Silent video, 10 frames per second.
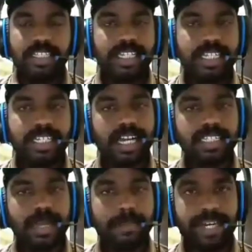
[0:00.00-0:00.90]
These are
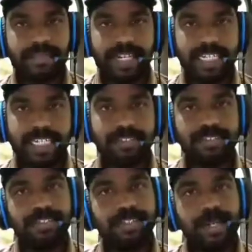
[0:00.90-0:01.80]
the
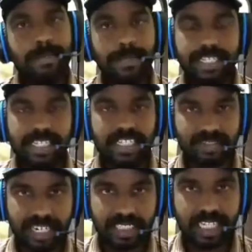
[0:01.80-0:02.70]
preventive measures
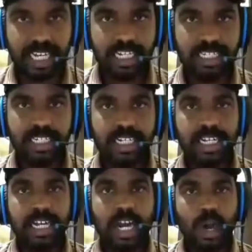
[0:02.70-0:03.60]
for the
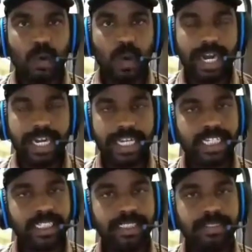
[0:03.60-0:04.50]

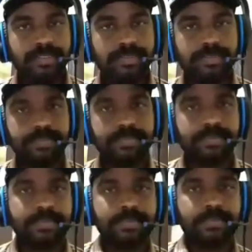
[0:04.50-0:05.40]
avoiding
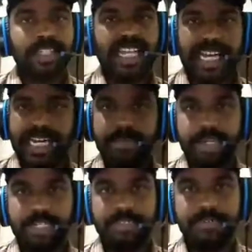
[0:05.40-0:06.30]

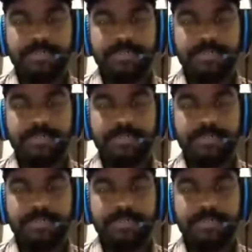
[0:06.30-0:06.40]
edema.